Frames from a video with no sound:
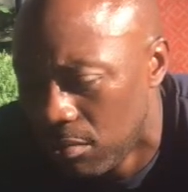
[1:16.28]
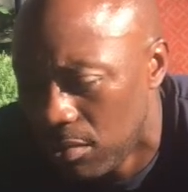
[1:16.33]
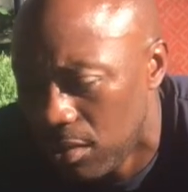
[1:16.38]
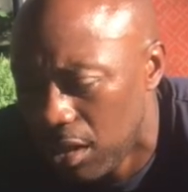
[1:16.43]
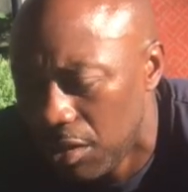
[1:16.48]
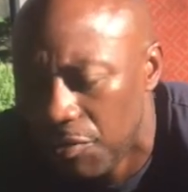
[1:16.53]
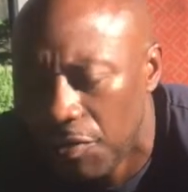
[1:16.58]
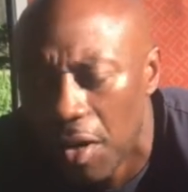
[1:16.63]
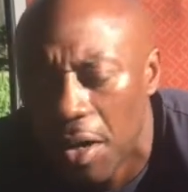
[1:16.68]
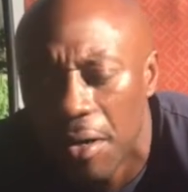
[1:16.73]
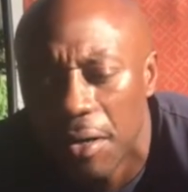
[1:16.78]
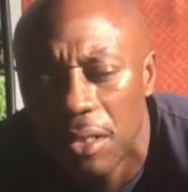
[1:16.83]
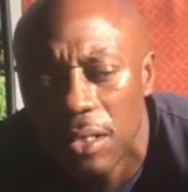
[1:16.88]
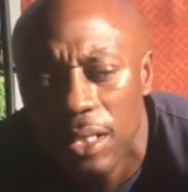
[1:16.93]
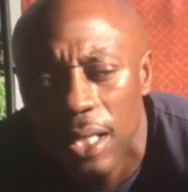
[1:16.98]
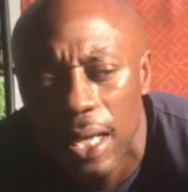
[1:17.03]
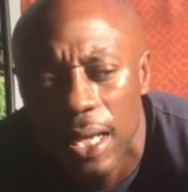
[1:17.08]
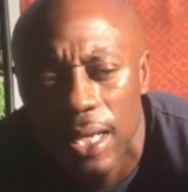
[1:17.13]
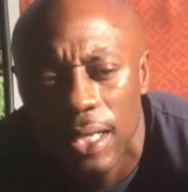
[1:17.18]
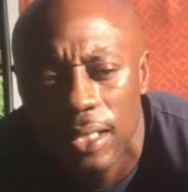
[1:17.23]
just various
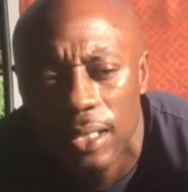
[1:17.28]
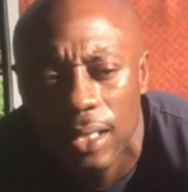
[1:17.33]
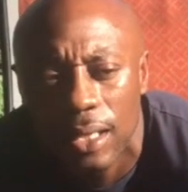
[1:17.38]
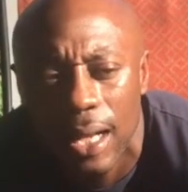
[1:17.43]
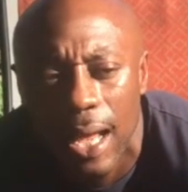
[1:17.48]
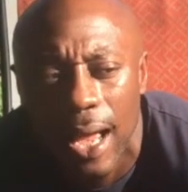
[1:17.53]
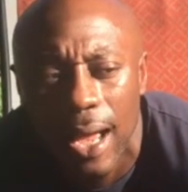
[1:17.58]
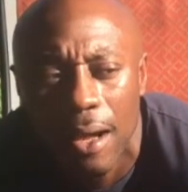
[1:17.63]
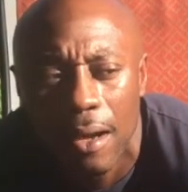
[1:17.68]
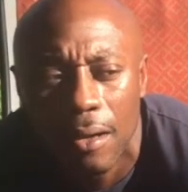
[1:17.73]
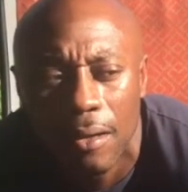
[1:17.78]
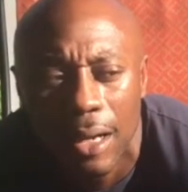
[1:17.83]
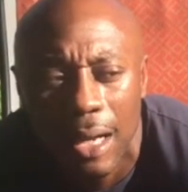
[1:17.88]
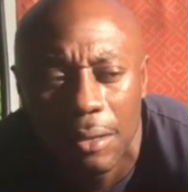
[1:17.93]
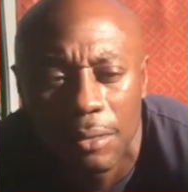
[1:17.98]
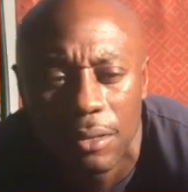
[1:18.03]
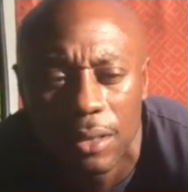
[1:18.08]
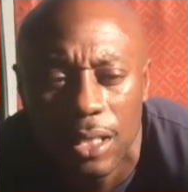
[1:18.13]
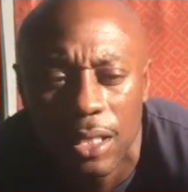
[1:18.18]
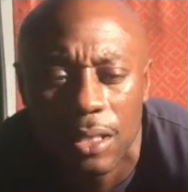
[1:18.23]
things, and how I
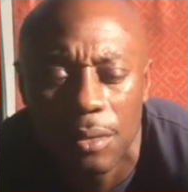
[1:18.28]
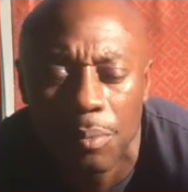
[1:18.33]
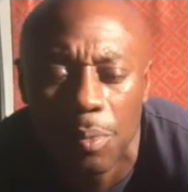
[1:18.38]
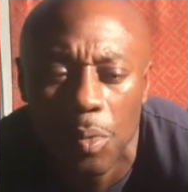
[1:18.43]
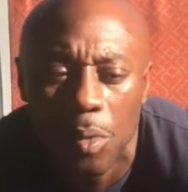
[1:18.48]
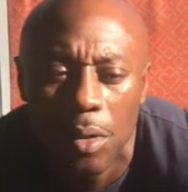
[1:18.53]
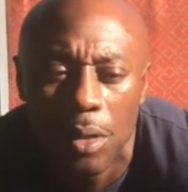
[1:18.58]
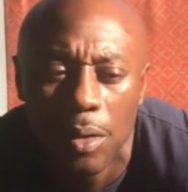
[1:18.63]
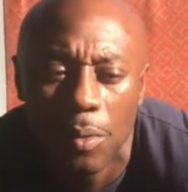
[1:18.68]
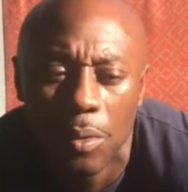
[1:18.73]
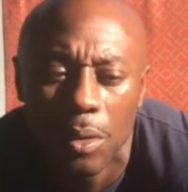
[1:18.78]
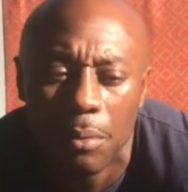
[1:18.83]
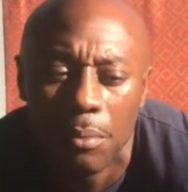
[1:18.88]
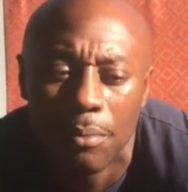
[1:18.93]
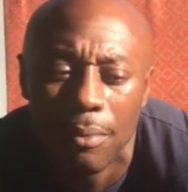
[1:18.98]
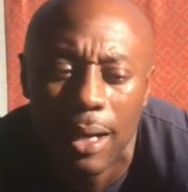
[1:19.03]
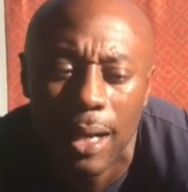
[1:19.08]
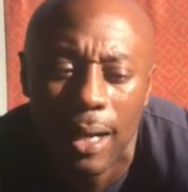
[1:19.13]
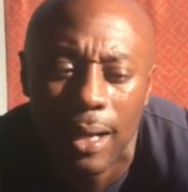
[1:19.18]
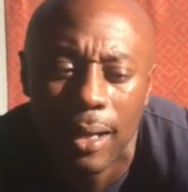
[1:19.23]
was disappointed with
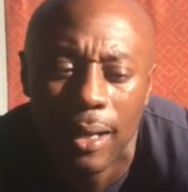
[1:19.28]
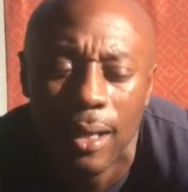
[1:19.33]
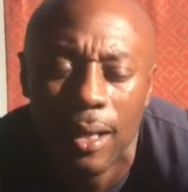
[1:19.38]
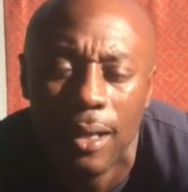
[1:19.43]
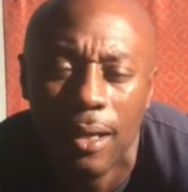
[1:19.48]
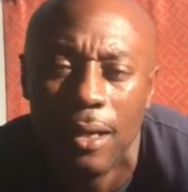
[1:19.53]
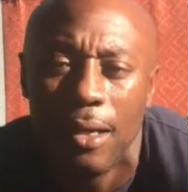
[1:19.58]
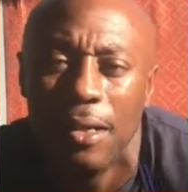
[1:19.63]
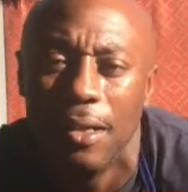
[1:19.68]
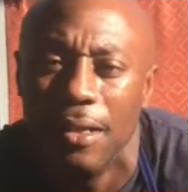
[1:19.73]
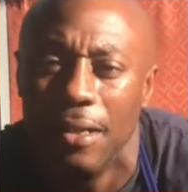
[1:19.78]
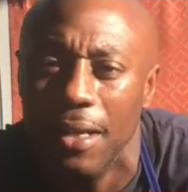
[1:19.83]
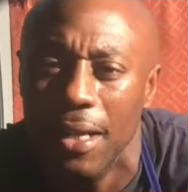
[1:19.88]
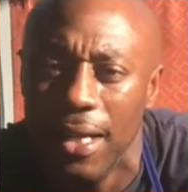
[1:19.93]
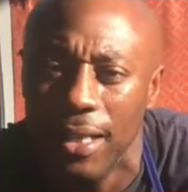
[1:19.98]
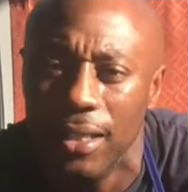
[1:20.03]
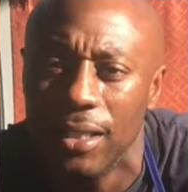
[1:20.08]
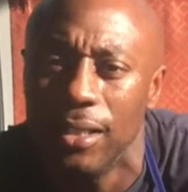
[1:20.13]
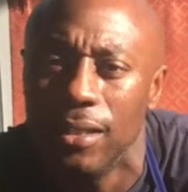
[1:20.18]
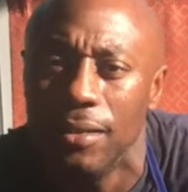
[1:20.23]
my
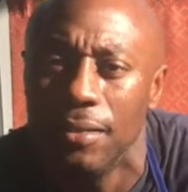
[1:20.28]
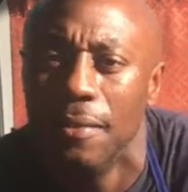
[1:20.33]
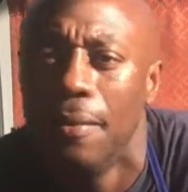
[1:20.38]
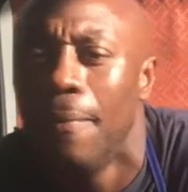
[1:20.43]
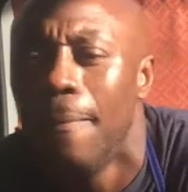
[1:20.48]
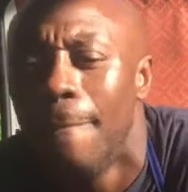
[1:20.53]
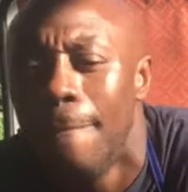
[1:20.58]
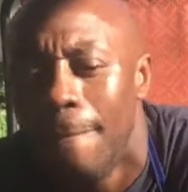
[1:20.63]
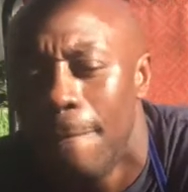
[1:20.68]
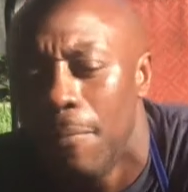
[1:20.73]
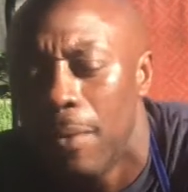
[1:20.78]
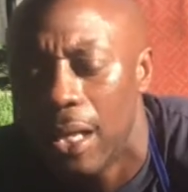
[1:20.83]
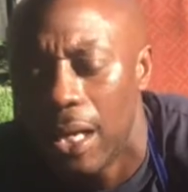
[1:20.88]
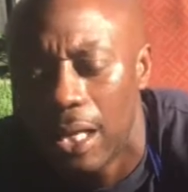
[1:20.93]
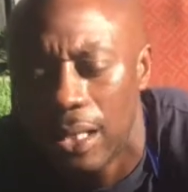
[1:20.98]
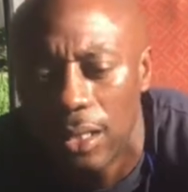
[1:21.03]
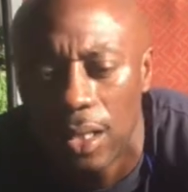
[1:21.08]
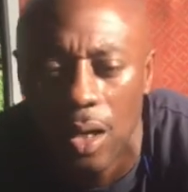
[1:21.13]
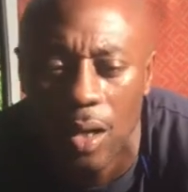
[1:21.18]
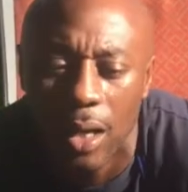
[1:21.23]
connection that
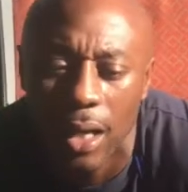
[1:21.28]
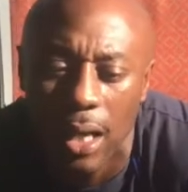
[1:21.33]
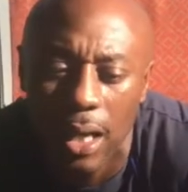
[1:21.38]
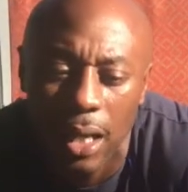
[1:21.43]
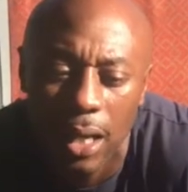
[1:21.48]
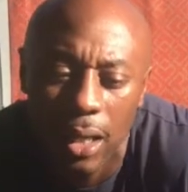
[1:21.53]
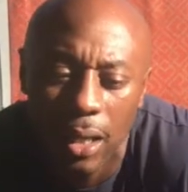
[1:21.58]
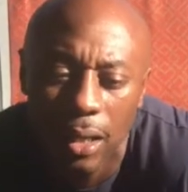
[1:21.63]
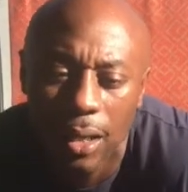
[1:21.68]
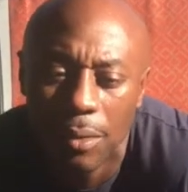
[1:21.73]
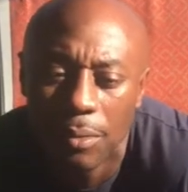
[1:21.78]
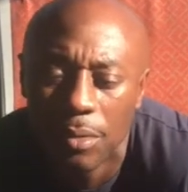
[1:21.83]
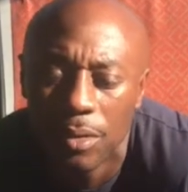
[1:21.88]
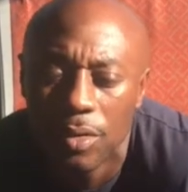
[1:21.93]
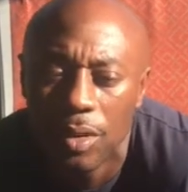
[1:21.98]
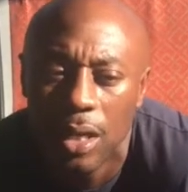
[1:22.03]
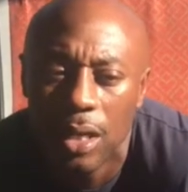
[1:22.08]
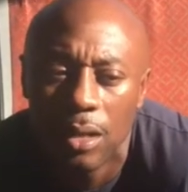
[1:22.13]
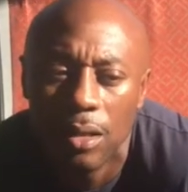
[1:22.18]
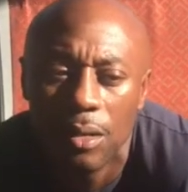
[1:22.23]
I thought I had that was
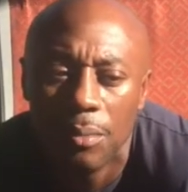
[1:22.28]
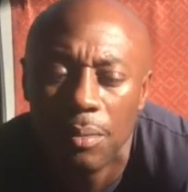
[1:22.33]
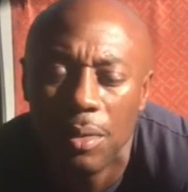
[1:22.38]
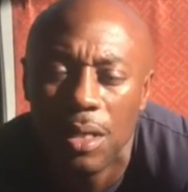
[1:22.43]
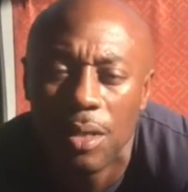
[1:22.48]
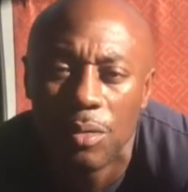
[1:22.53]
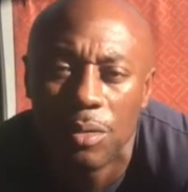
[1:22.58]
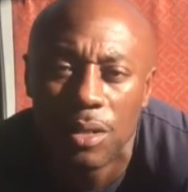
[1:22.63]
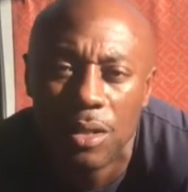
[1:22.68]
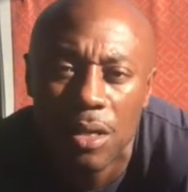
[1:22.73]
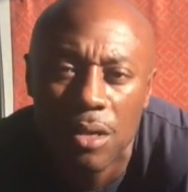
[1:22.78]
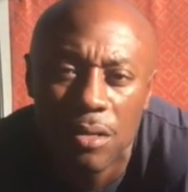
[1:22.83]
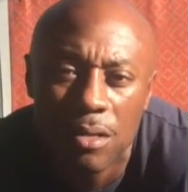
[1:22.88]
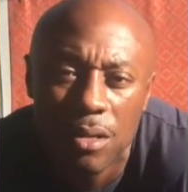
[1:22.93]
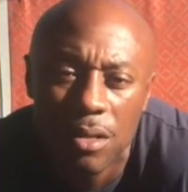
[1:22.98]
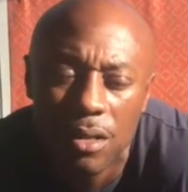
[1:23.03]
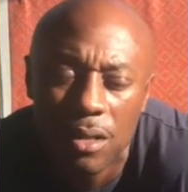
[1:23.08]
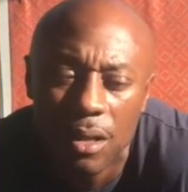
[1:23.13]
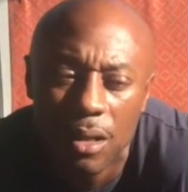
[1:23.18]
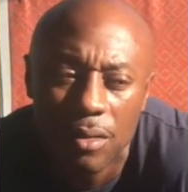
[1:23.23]
trying to hook me up with shirts
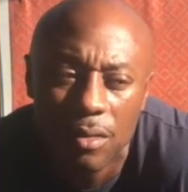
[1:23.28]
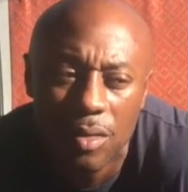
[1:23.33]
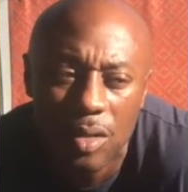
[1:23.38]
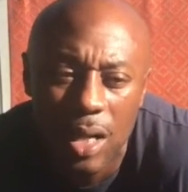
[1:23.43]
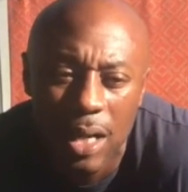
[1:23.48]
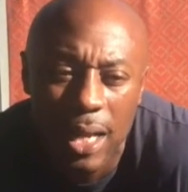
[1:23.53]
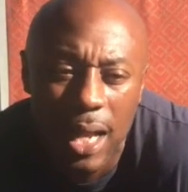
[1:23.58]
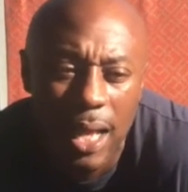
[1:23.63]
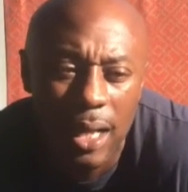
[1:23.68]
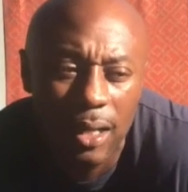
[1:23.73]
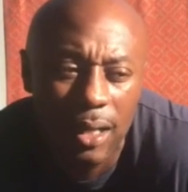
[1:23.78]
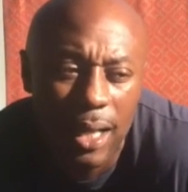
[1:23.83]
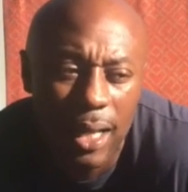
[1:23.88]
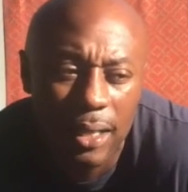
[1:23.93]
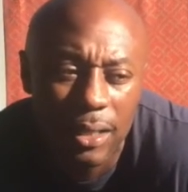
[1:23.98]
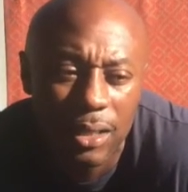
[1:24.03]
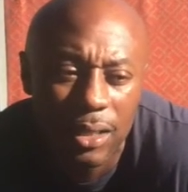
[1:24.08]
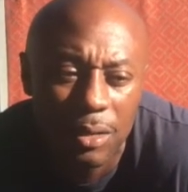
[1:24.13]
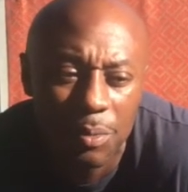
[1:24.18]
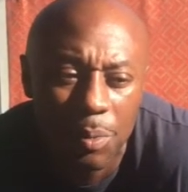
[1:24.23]
and stuff. So I kind of
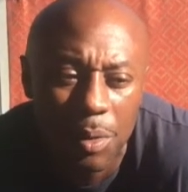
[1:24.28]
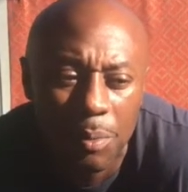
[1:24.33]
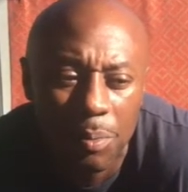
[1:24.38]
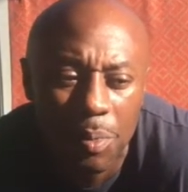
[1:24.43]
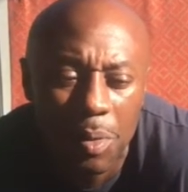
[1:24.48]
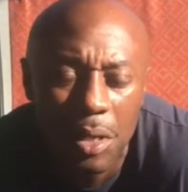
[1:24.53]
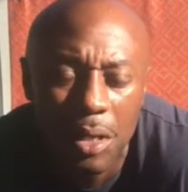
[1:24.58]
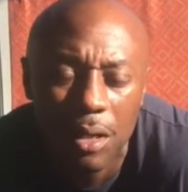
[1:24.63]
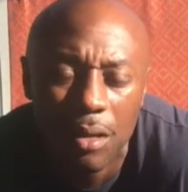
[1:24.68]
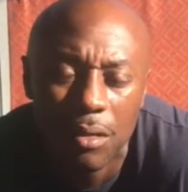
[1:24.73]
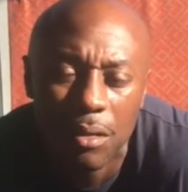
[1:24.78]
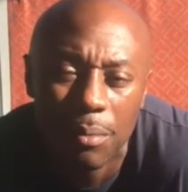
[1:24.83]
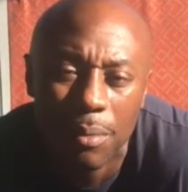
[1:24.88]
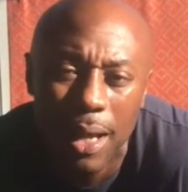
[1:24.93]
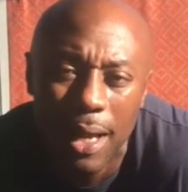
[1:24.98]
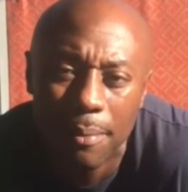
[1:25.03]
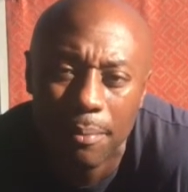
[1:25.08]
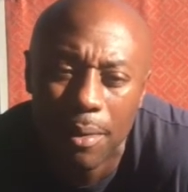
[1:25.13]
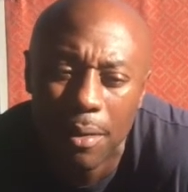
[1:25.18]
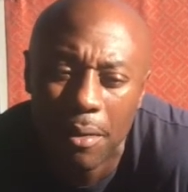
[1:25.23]
like just been putting on the
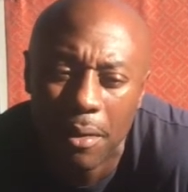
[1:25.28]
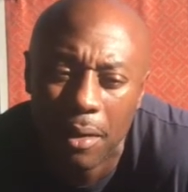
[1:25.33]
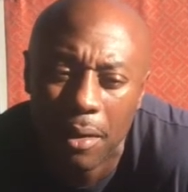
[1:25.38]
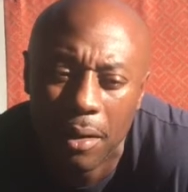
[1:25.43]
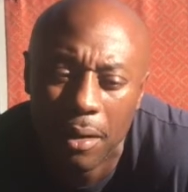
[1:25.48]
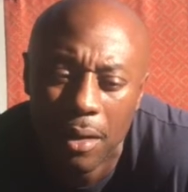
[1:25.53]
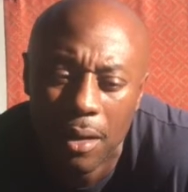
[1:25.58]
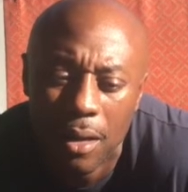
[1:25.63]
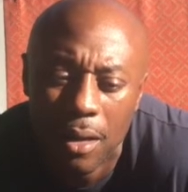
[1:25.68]
back burner,